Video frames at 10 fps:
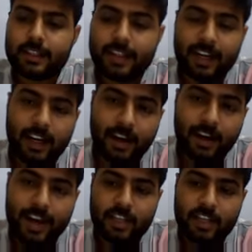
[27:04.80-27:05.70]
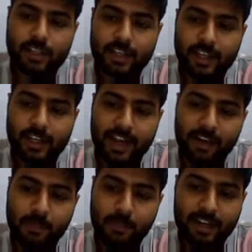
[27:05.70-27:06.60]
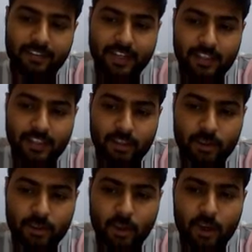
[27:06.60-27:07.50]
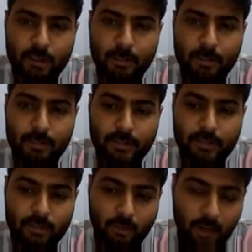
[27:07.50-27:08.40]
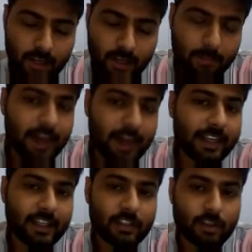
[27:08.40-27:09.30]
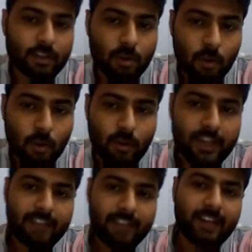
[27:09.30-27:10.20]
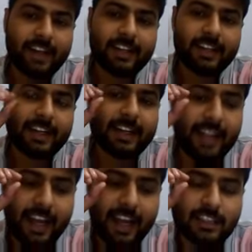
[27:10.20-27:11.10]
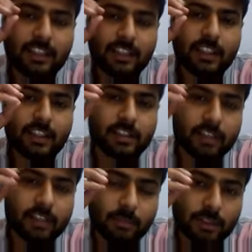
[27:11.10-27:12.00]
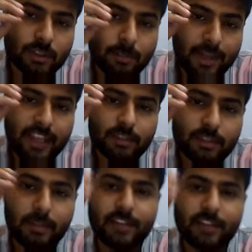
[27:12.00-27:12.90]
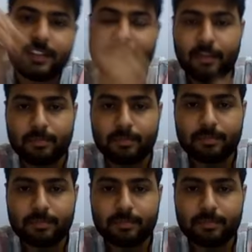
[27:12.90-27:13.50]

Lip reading: can arrange in between this salt water particles only when it has some space between them,